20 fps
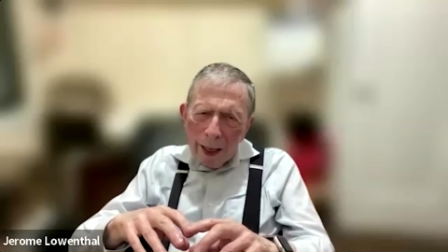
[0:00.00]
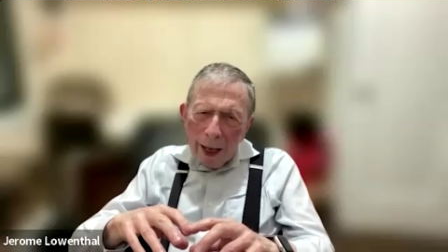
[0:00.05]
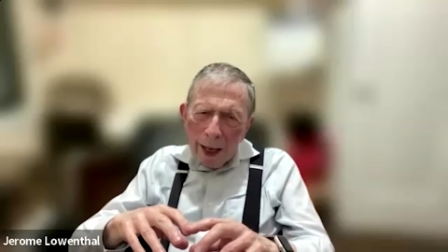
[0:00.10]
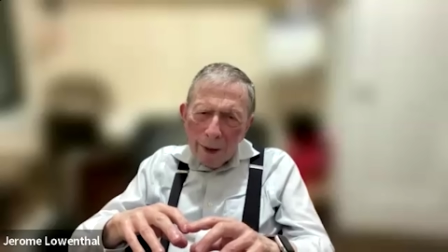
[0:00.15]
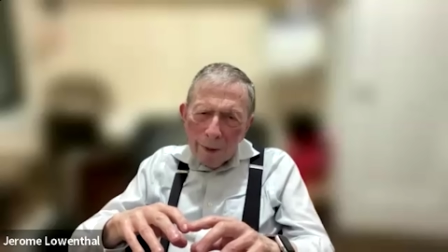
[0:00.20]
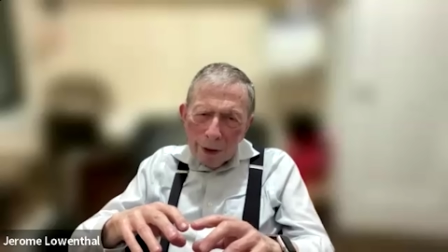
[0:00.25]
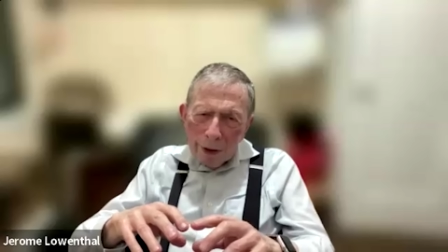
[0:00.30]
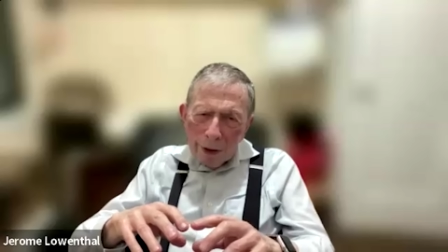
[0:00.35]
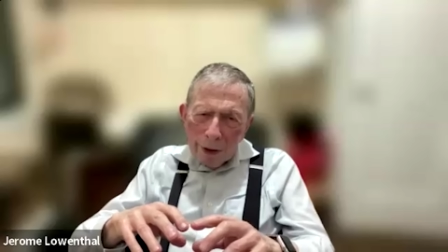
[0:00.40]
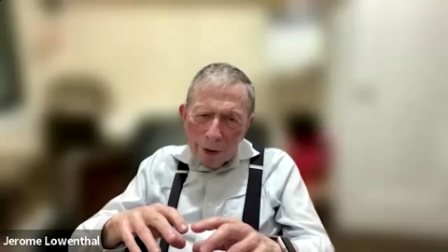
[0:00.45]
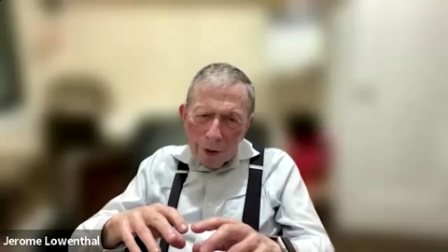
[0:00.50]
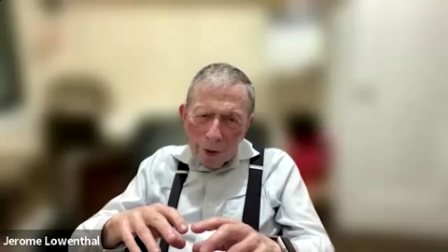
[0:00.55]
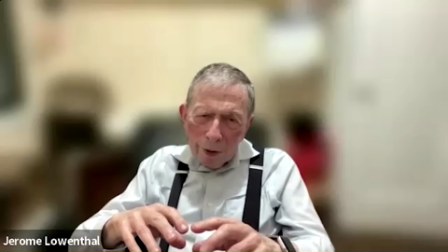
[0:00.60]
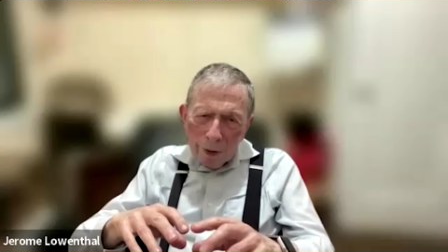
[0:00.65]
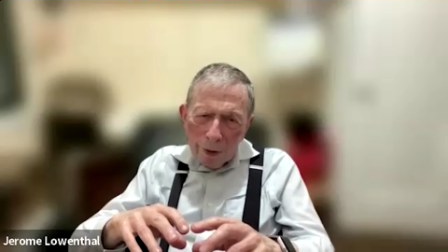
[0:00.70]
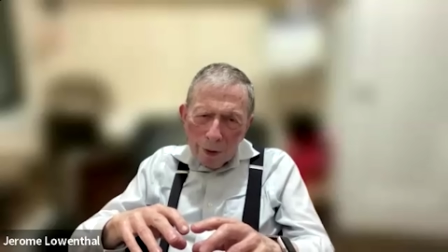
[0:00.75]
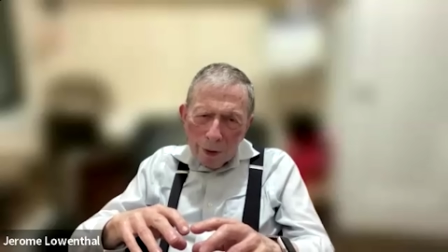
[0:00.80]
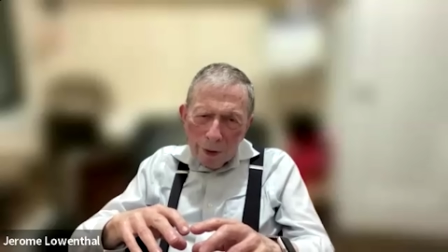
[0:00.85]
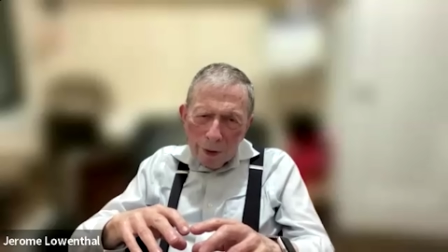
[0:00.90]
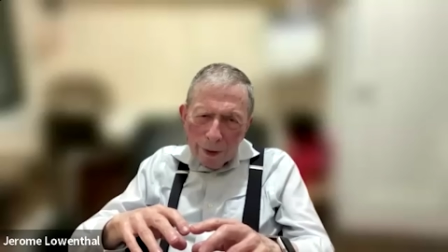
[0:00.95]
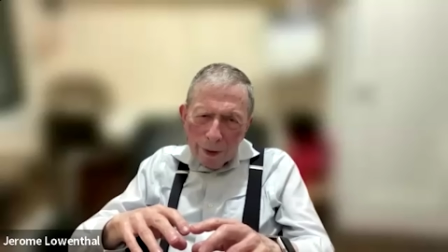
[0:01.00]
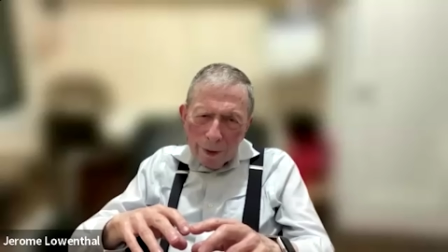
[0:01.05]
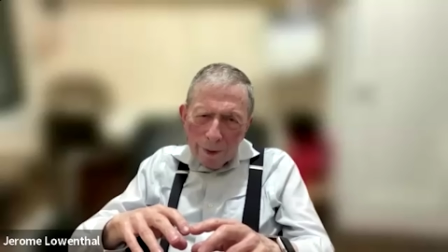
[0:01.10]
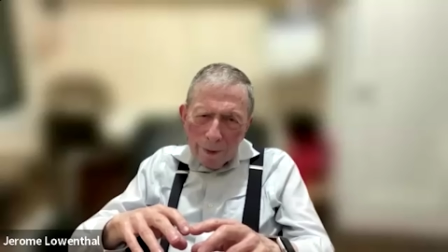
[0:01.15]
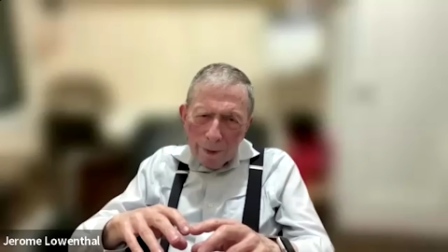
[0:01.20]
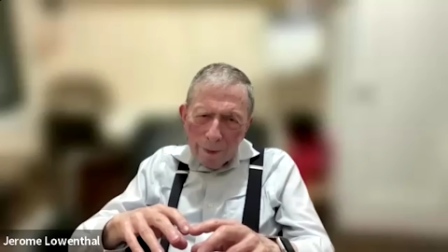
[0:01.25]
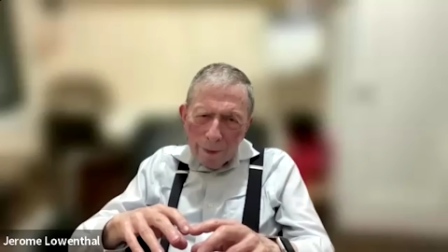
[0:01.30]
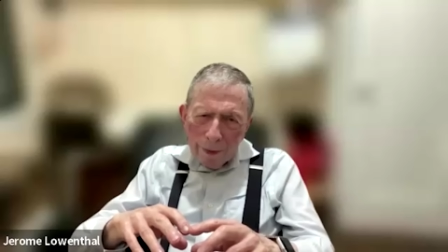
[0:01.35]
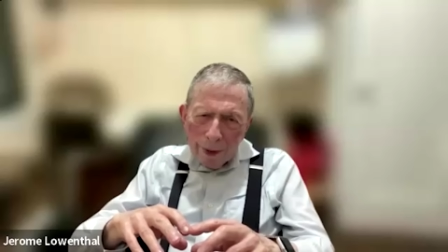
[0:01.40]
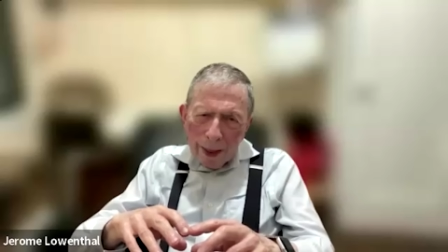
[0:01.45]
I was told,
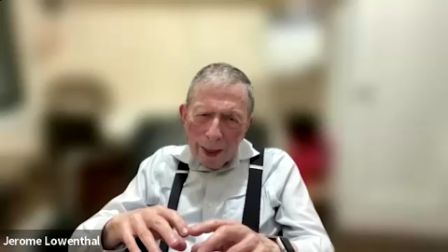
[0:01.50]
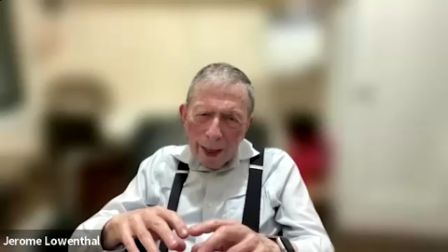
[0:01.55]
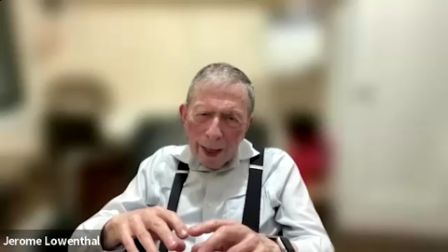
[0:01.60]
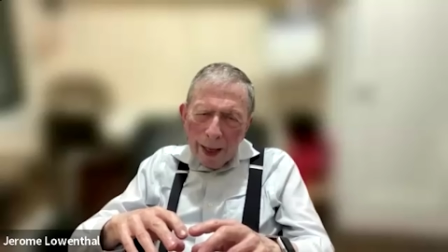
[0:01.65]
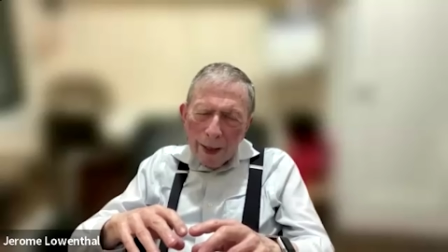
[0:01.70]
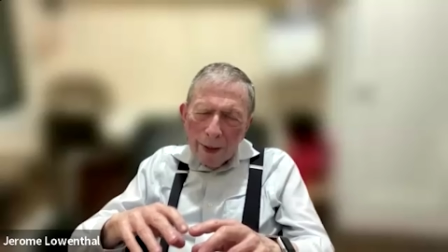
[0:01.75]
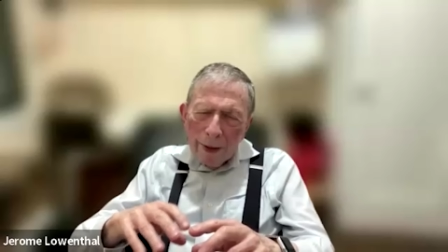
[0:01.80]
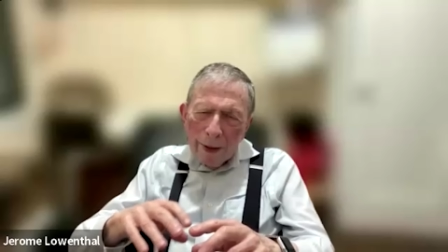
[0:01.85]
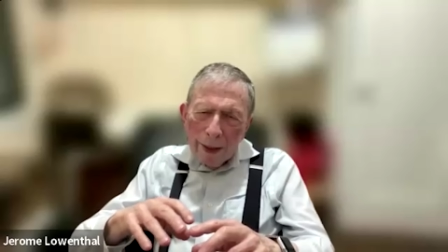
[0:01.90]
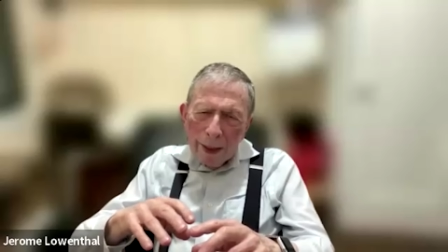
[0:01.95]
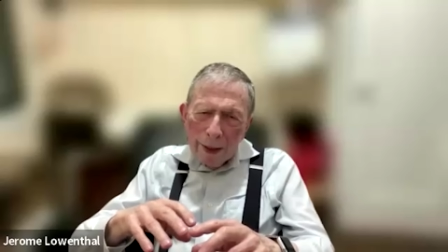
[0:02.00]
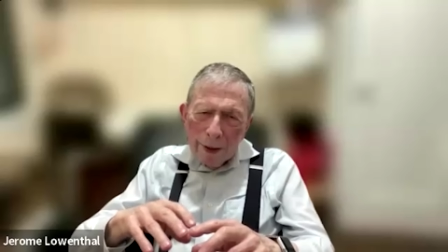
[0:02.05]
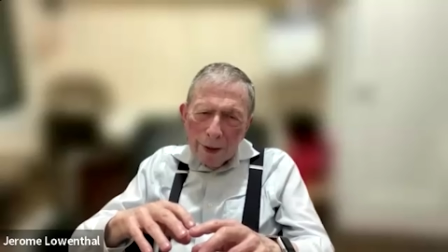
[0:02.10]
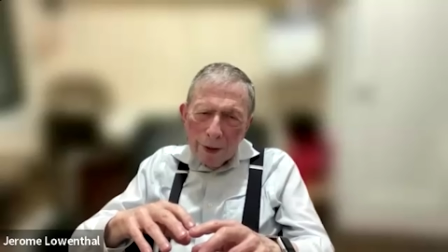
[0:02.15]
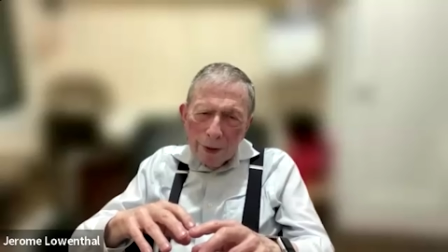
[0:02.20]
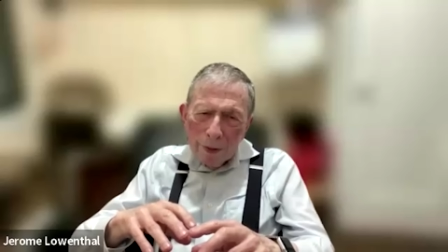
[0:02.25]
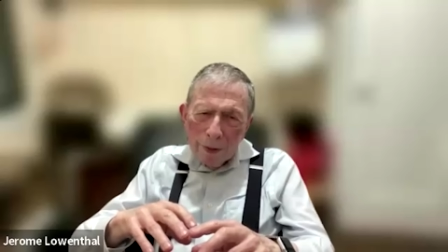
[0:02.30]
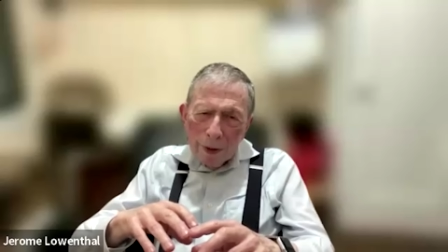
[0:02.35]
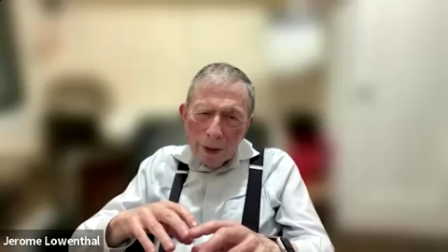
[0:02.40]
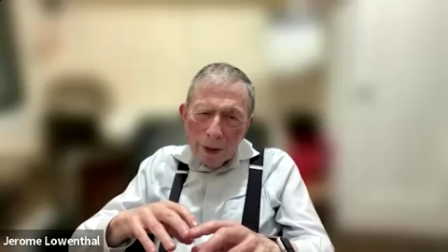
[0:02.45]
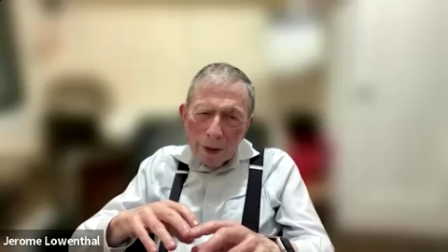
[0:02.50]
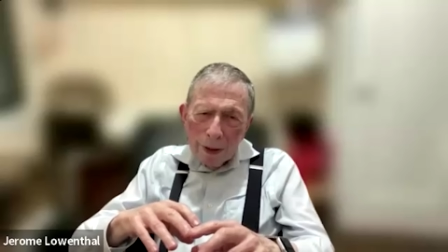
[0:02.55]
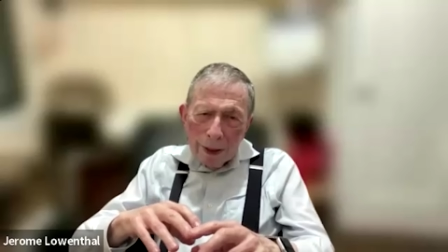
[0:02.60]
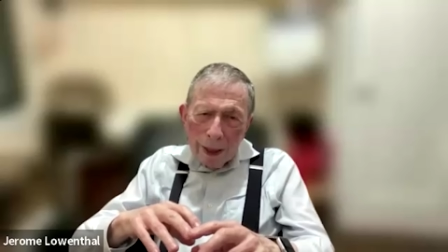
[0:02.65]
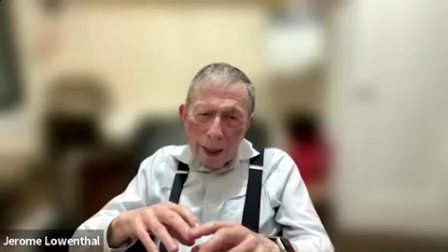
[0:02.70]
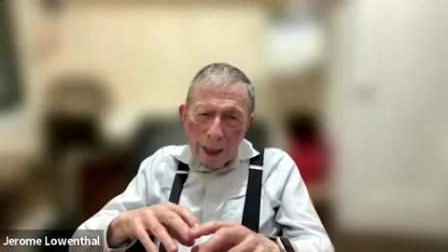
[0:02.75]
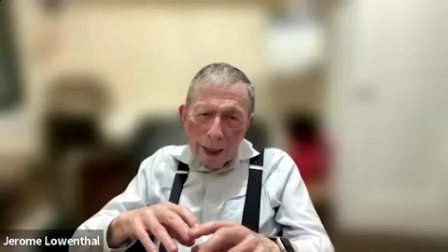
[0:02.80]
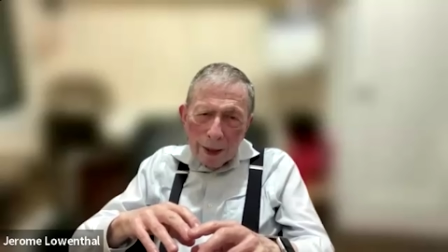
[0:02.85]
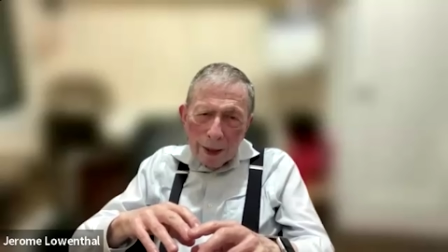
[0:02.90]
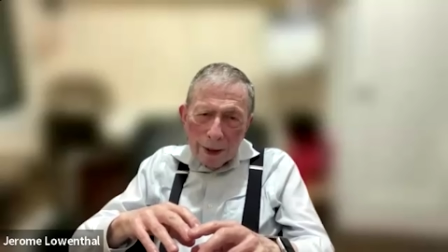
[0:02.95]
and the answer was
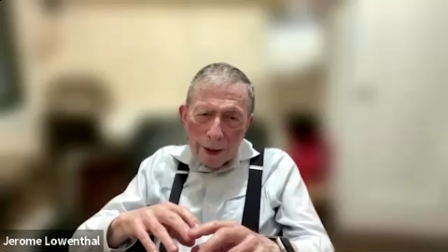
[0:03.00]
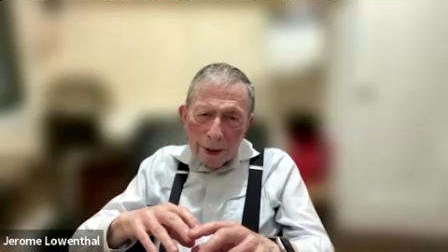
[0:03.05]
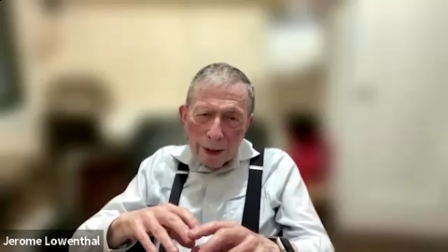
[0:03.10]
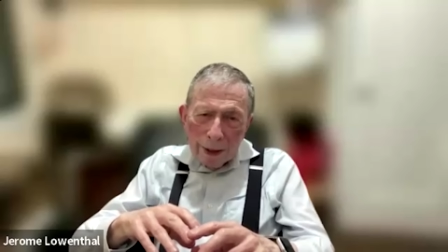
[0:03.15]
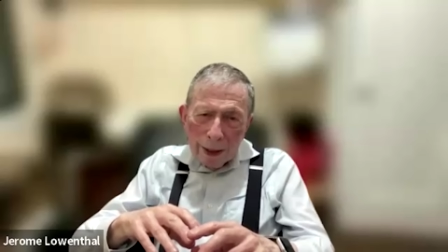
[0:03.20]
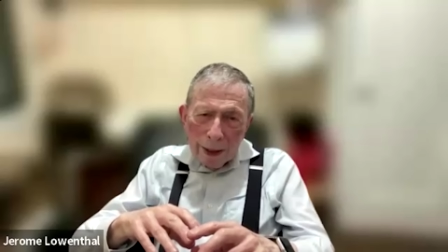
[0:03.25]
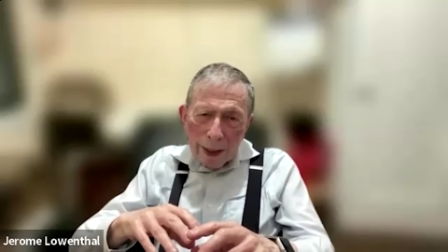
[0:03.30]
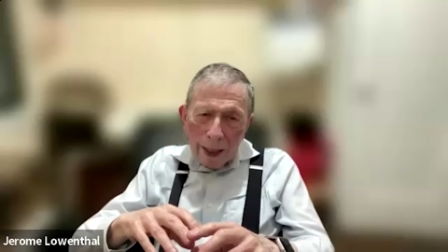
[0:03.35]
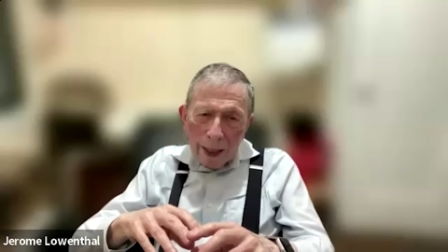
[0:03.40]
yes.